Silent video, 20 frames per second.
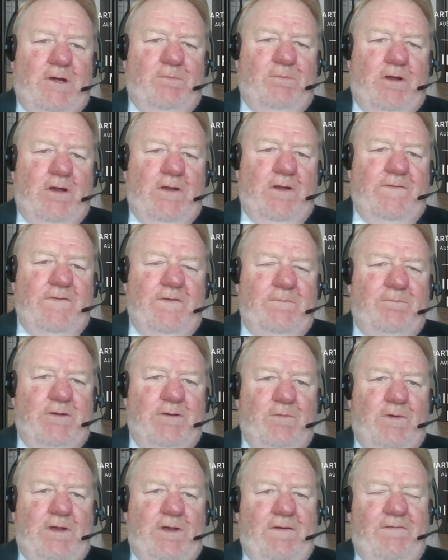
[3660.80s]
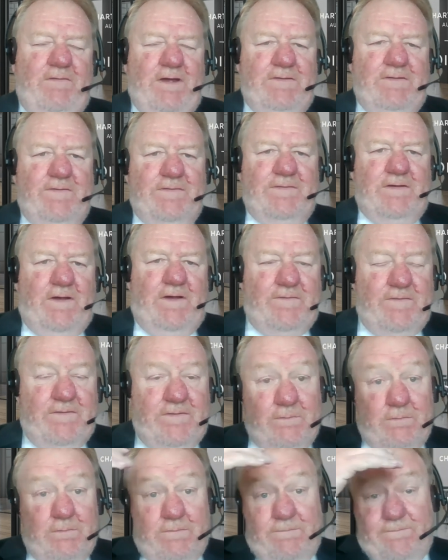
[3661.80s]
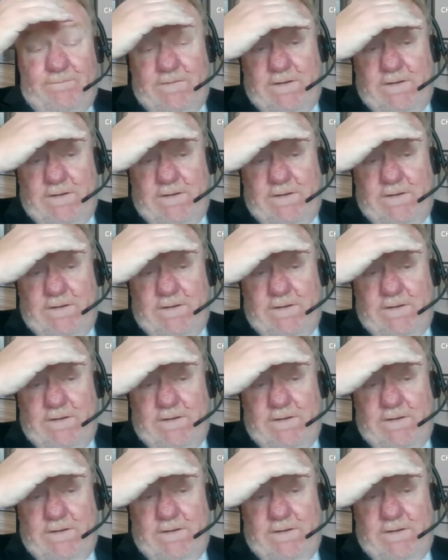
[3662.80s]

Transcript: my apologies, but we have had discussions with